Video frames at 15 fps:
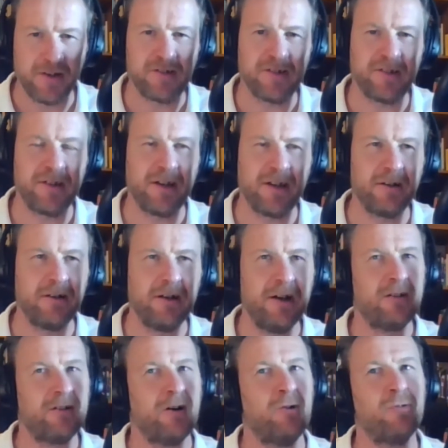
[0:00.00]
There's a thing,
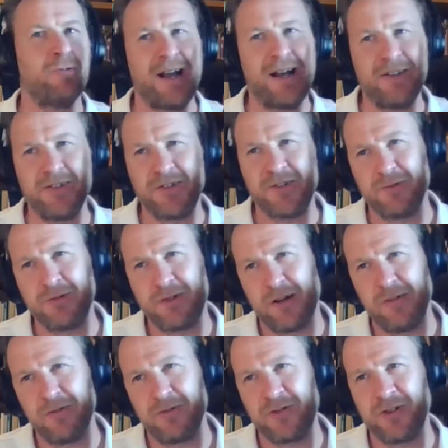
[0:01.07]
the whole cancel
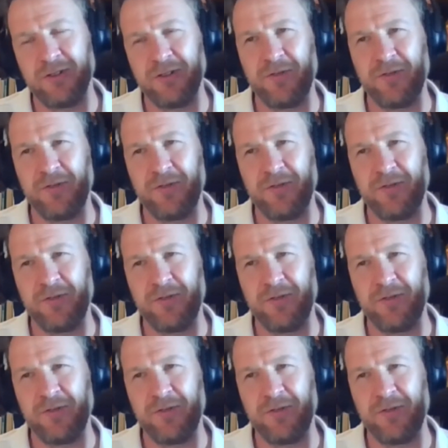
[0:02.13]
culture.